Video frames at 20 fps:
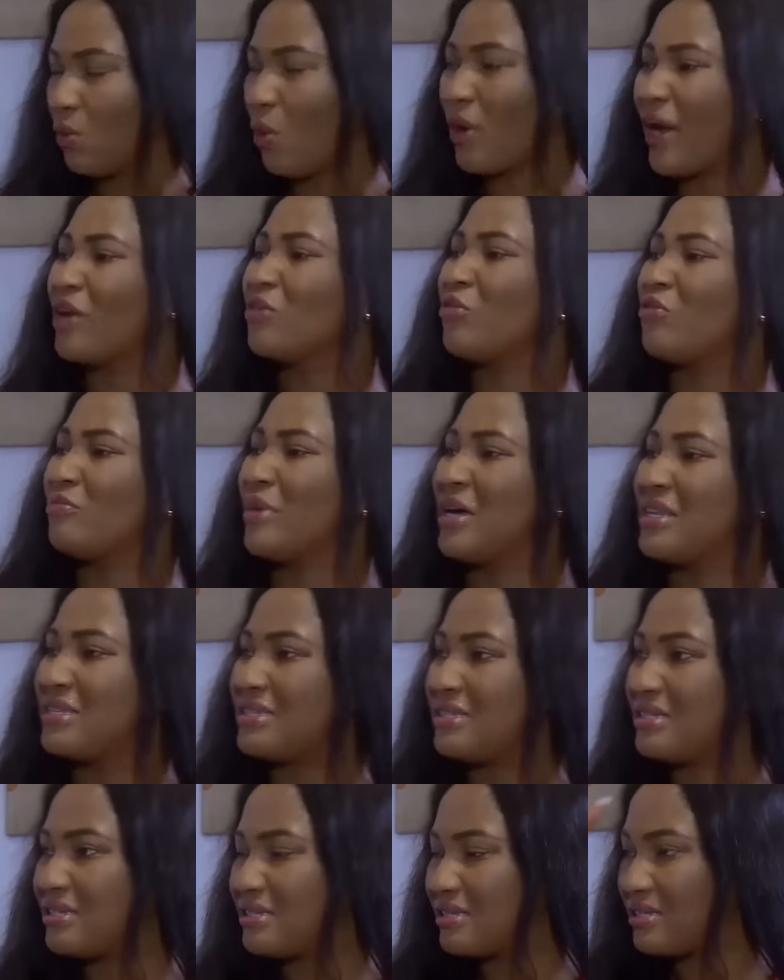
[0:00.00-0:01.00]
What kind of man
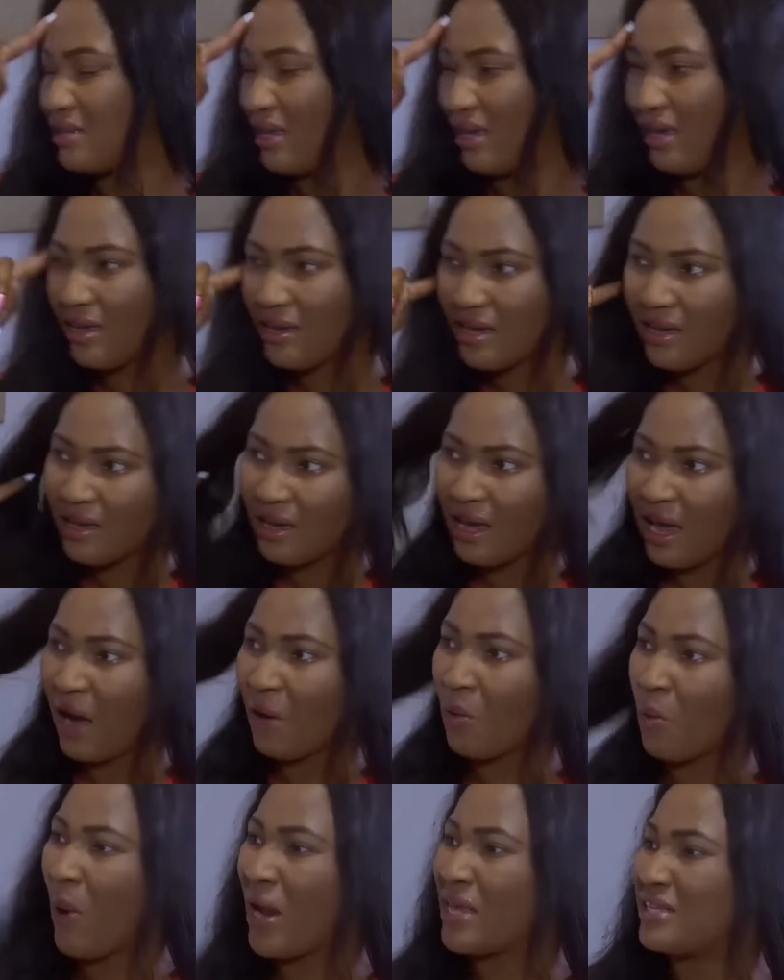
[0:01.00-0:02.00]
is this, eh?
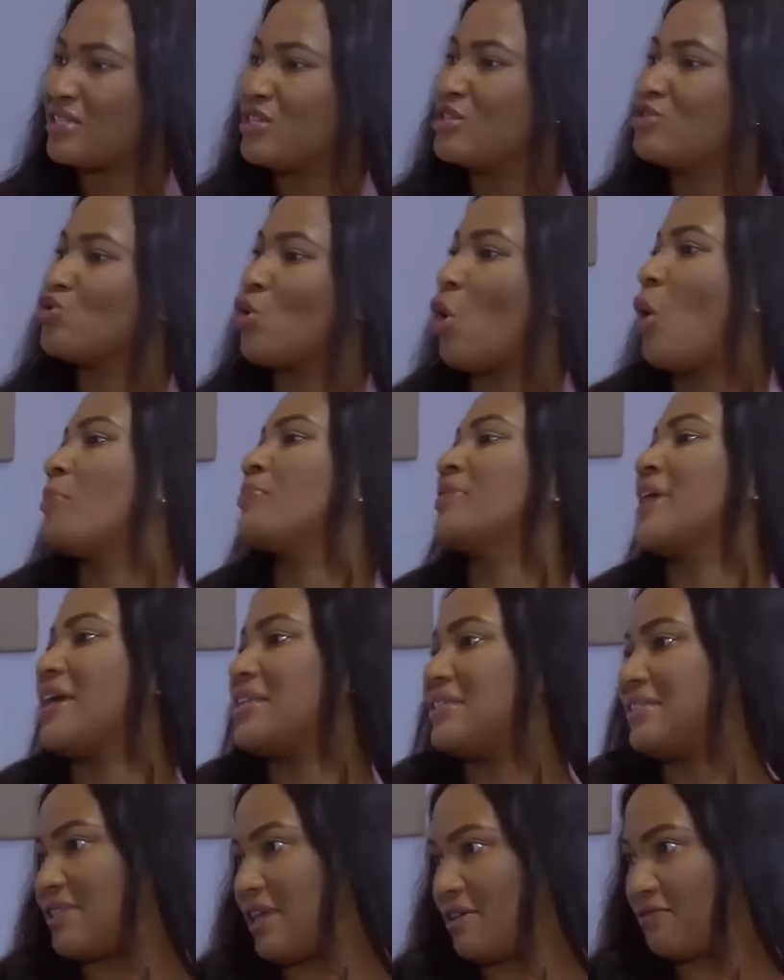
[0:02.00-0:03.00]
Why is he so
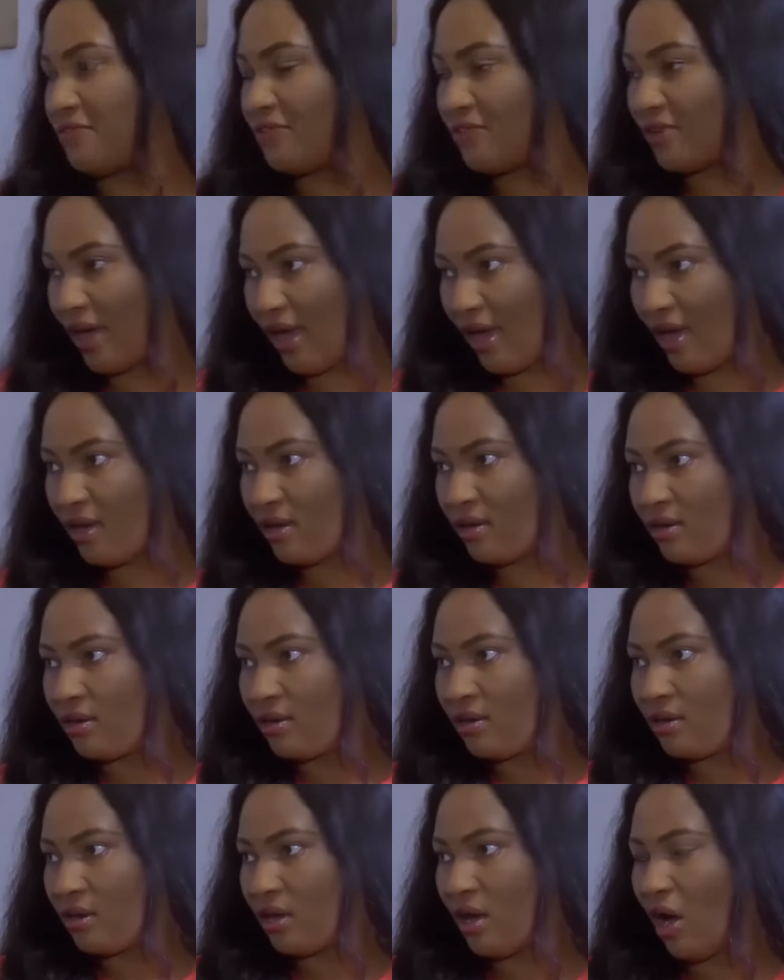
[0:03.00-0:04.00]
uptight, safe, eh?
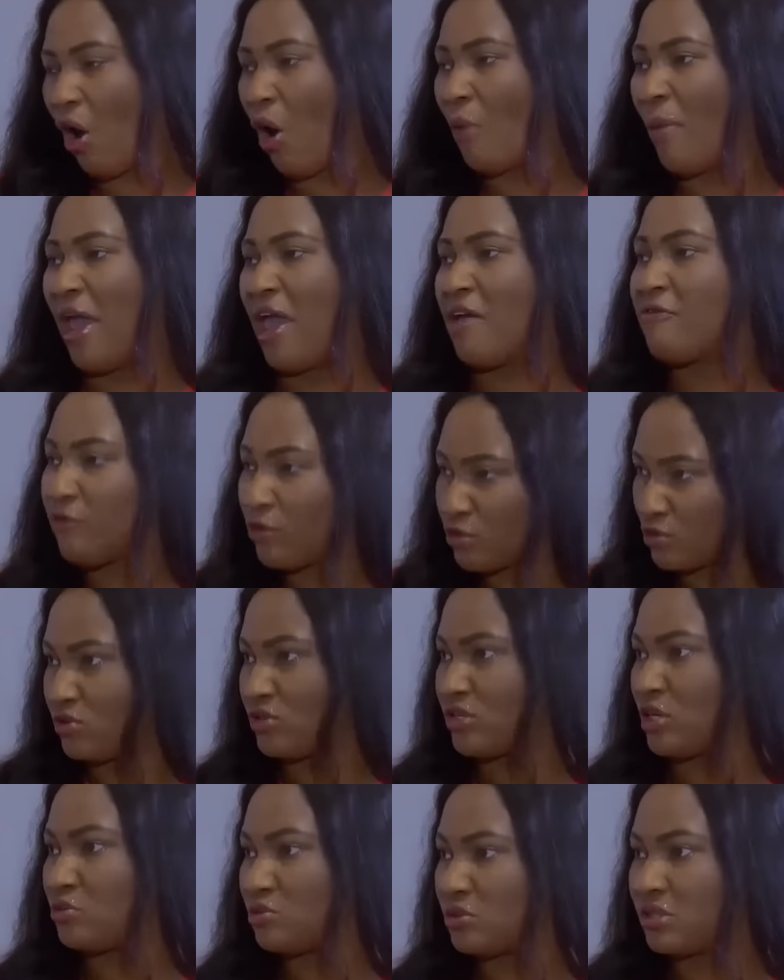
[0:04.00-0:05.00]
All my effort to
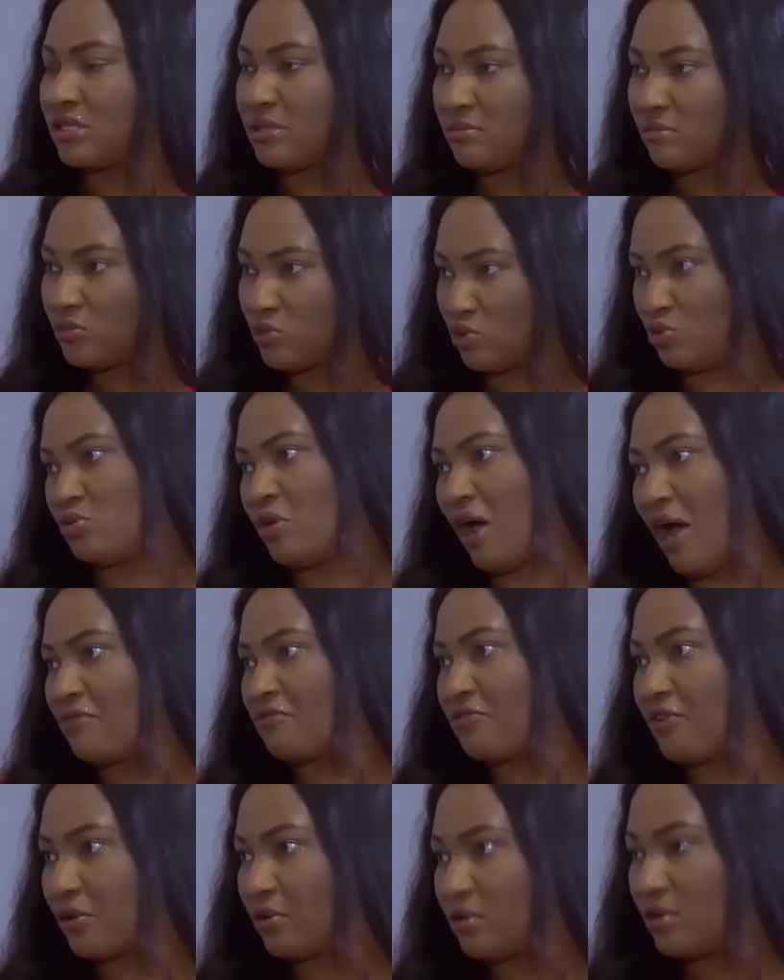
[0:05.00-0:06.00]
seduce him, to no
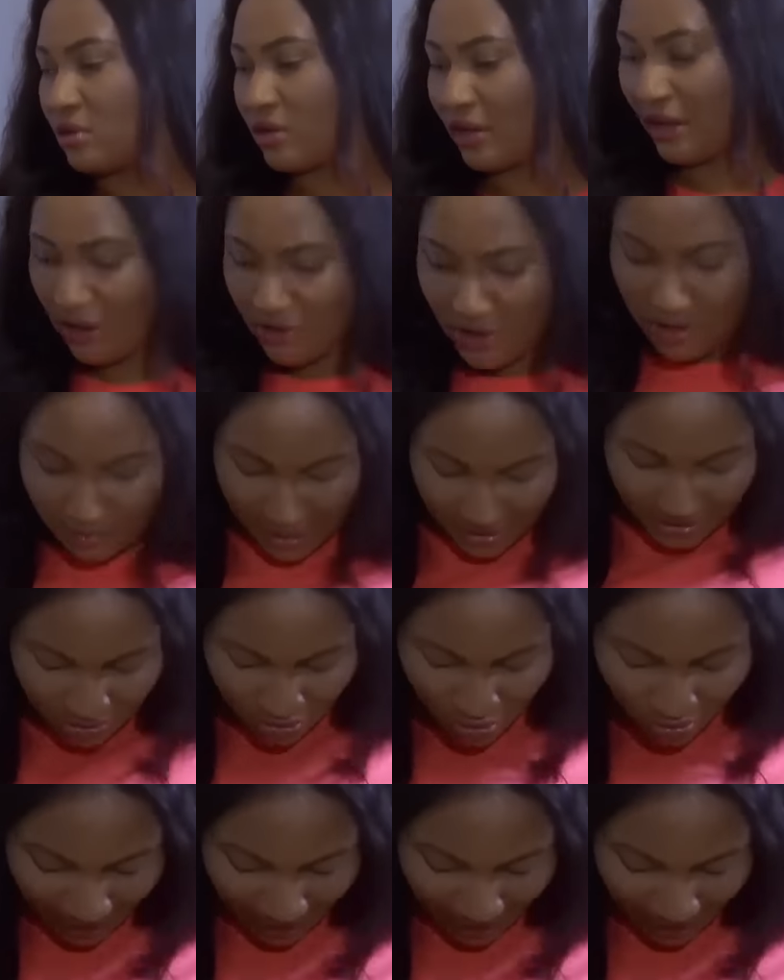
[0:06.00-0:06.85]
avail. Can you imagine?